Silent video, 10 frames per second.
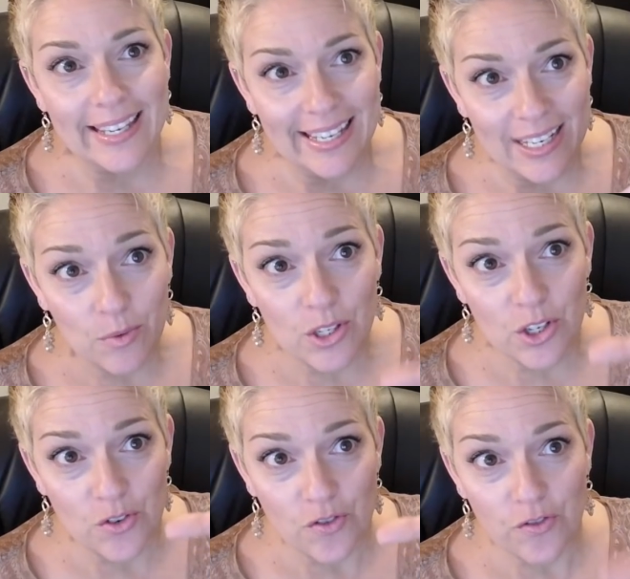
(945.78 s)
It was
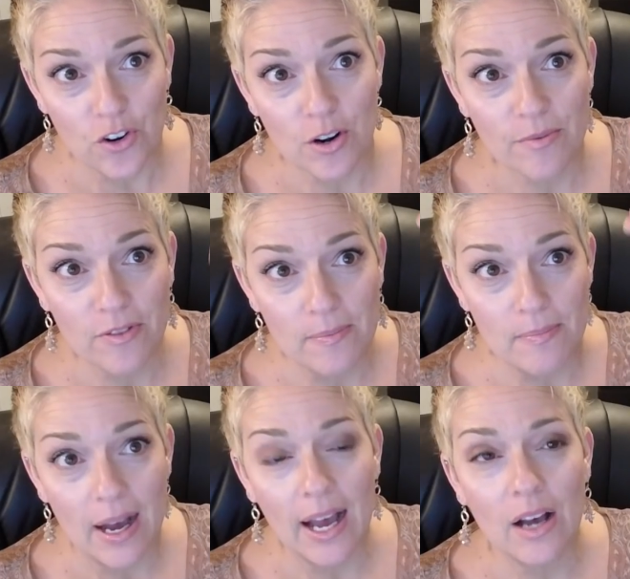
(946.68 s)
confirmed from
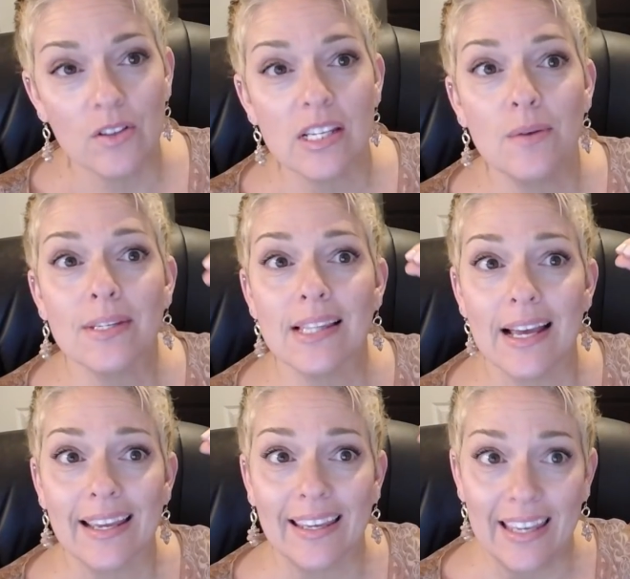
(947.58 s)
Miles. He was
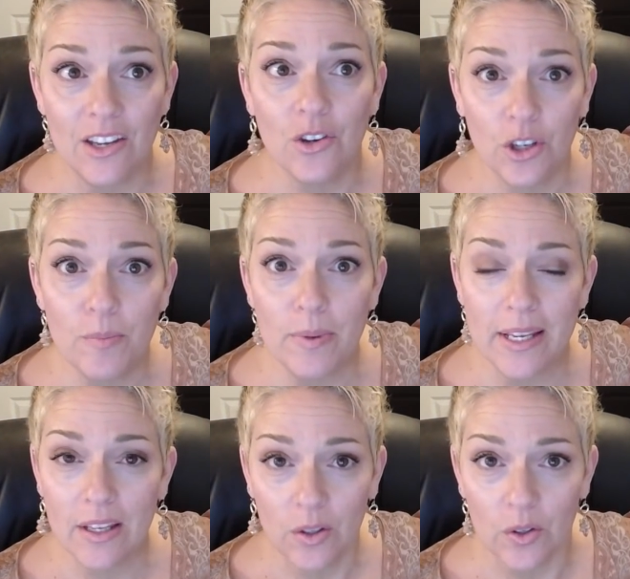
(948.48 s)
like, he could be
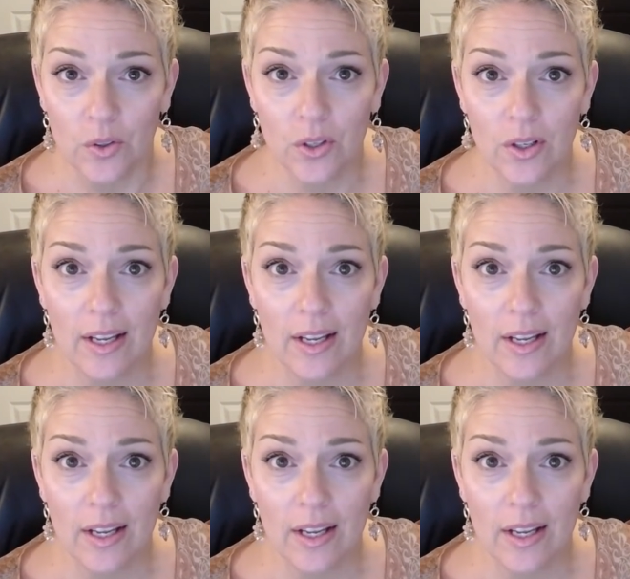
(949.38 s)
killed.